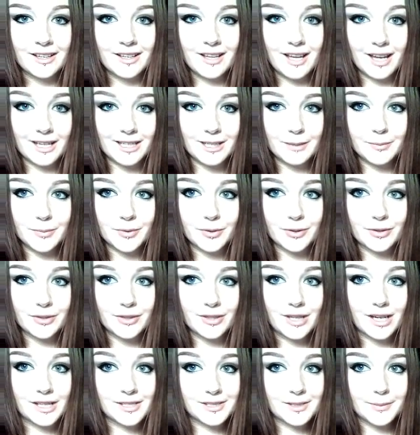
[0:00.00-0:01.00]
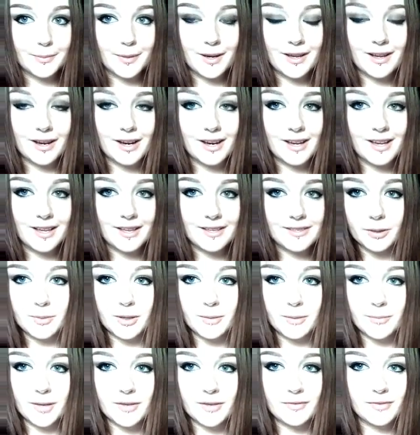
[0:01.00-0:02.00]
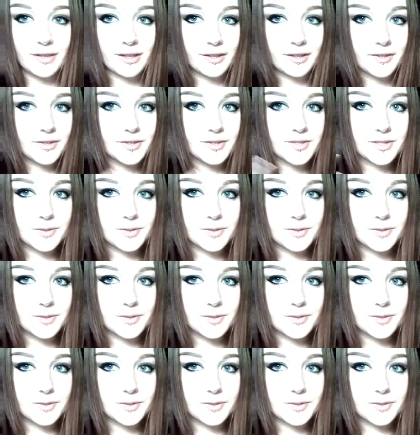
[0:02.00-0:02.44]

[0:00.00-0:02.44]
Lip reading: anymore under my eyes, but on my fingers,